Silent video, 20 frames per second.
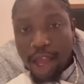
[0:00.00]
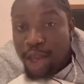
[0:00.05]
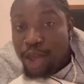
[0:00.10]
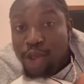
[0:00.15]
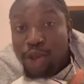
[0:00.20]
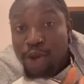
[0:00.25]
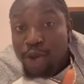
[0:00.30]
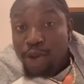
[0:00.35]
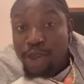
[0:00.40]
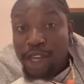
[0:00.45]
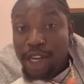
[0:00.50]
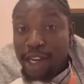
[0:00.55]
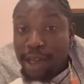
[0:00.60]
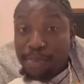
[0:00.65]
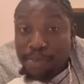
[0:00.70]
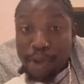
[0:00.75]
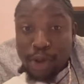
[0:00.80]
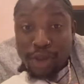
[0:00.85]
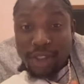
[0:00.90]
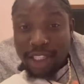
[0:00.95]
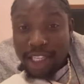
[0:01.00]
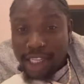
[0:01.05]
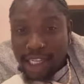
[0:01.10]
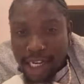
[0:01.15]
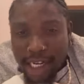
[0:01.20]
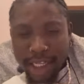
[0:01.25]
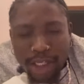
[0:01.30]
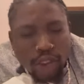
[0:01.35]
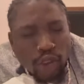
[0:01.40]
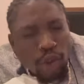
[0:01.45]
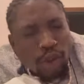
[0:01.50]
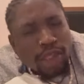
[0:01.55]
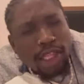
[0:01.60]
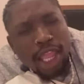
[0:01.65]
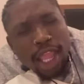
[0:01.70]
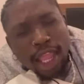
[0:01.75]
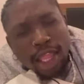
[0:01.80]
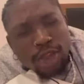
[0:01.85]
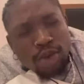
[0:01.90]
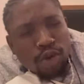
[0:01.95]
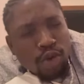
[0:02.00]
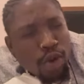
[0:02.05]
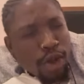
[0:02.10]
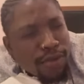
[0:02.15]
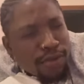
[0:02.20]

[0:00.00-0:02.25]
You did post the delete. So then you go